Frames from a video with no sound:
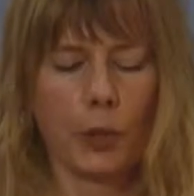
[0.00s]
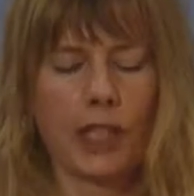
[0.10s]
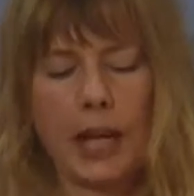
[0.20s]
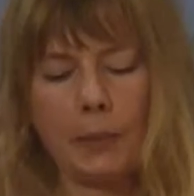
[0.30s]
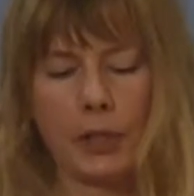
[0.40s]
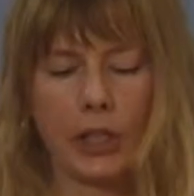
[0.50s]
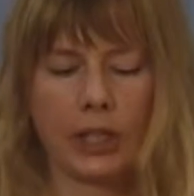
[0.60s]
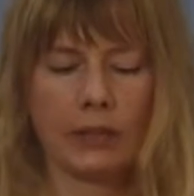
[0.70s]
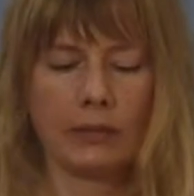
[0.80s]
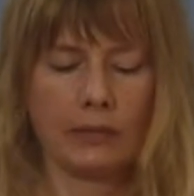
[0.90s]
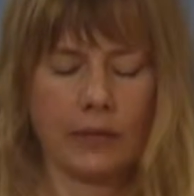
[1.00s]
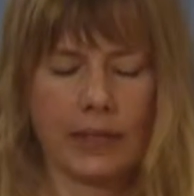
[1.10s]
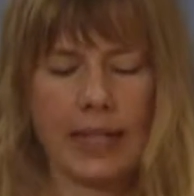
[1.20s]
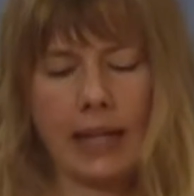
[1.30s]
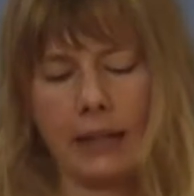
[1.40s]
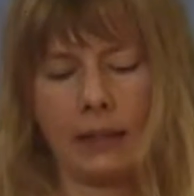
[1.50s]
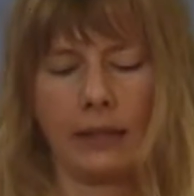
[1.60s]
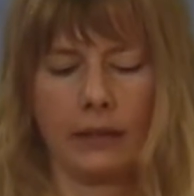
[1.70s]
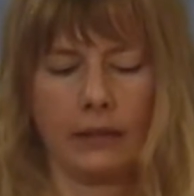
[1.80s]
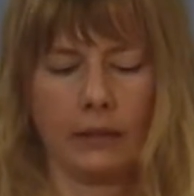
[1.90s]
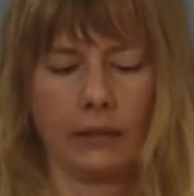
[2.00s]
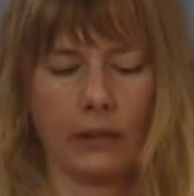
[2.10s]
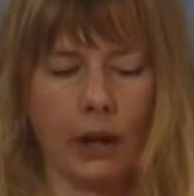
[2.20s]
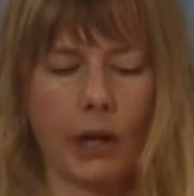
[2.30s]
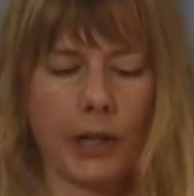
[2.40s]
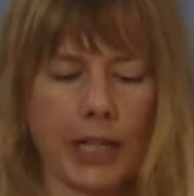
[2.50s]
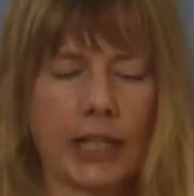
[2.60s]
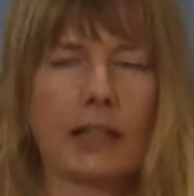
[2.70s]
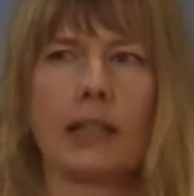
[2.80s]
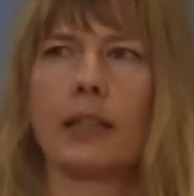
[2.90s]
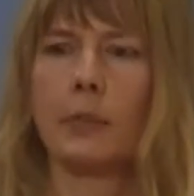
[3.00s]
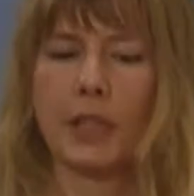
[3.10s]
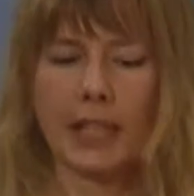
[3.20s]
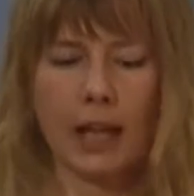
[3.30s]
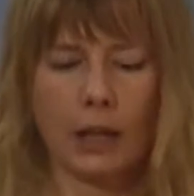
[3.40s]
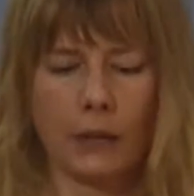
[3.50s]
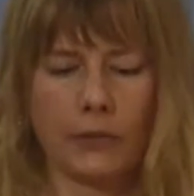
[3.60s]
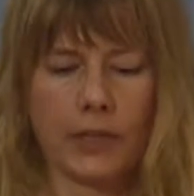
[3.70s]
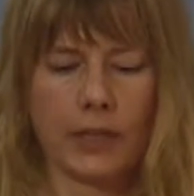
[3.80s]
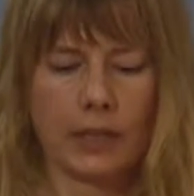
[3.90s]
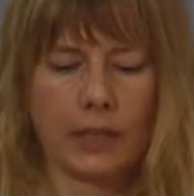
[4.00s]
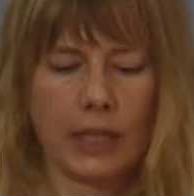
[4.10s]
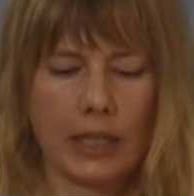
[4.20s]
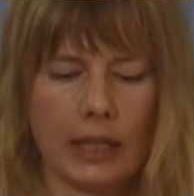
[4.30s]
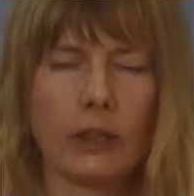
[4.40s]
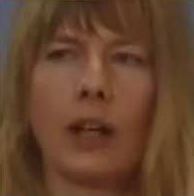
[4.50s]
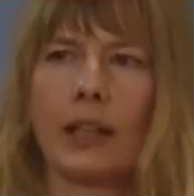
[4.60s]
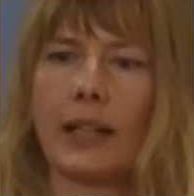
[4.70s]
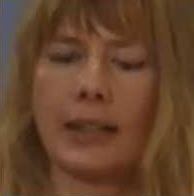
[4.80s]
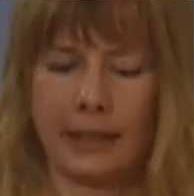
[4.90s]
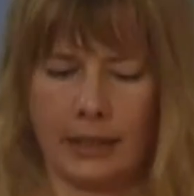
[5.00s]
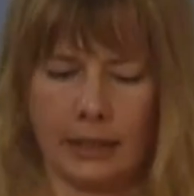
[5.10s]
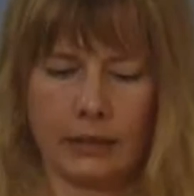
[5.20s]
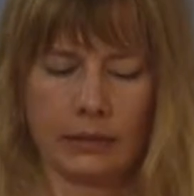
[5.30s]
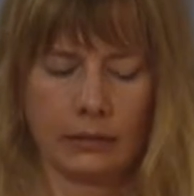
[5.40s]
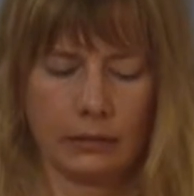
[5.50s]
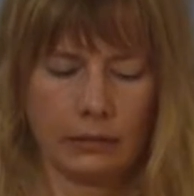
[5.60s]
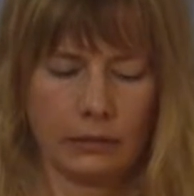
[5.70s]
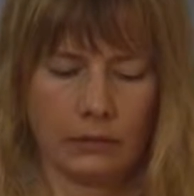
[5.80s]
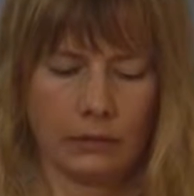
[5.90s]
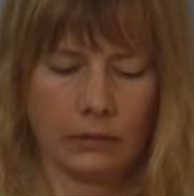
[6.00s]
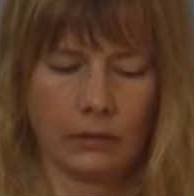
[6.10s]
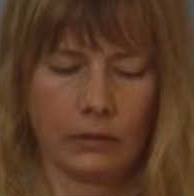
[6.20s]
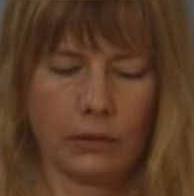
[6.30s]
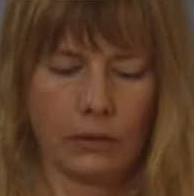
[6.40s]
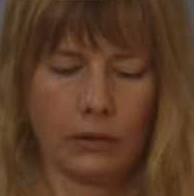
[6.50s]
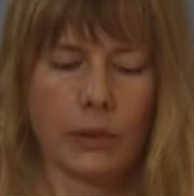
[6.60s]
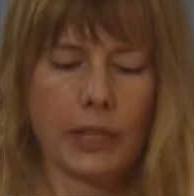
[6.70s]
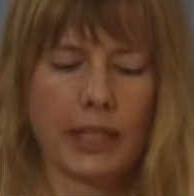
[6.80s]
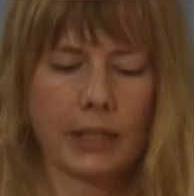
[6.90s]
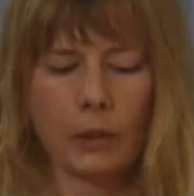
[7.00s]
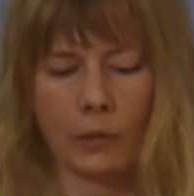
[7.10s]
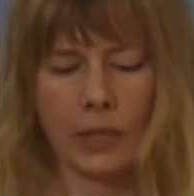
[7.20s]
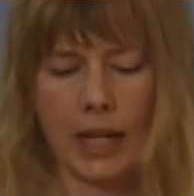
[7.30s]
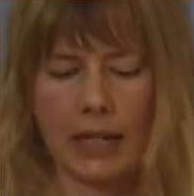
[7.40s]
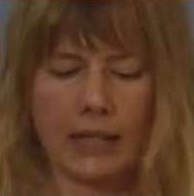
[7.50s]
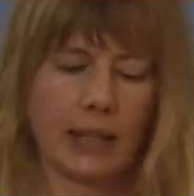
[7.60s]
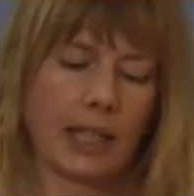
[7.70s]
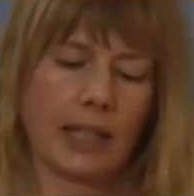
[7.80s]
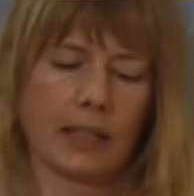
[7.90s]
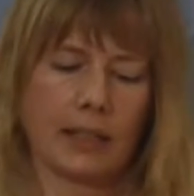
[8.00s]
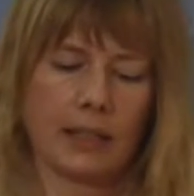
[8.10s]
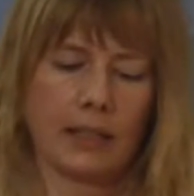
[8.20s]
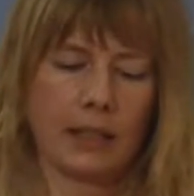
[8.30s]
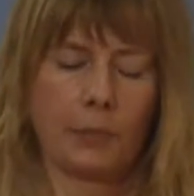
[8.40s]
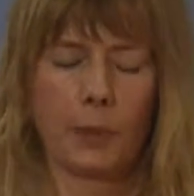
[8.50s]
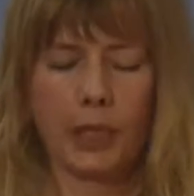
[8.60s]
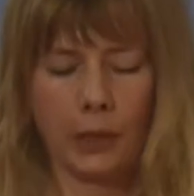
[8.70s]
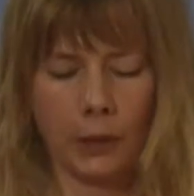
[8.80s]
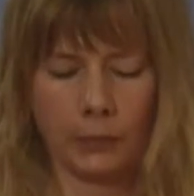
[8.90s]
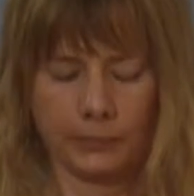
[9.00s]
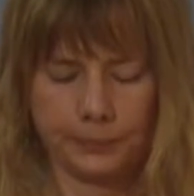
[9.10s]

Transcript: perception, death are things in themselves. They're not nothing, though they don't, as things, appear.